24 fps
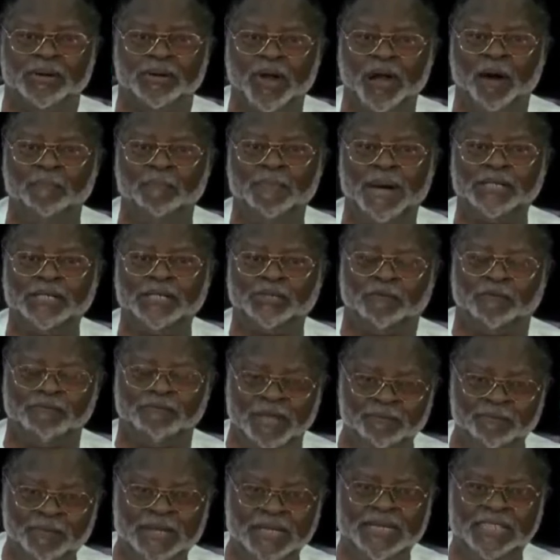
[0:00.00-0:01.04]
no amount
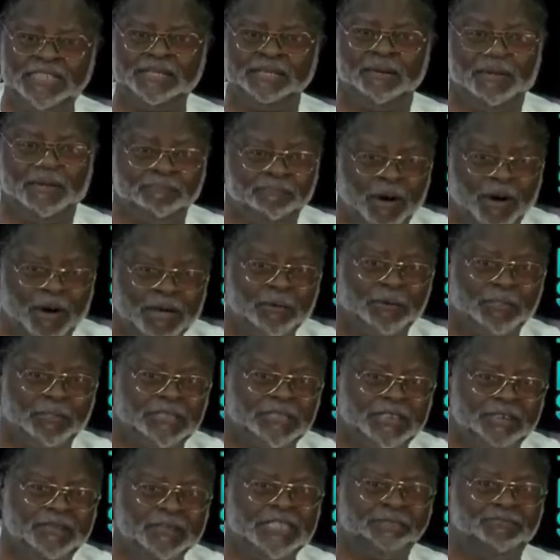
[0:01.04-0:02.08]
of diminishing, you know,
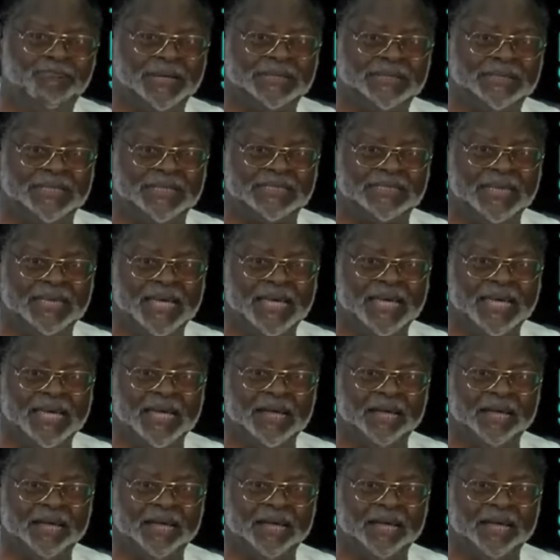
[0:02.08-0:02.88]
civic spaces,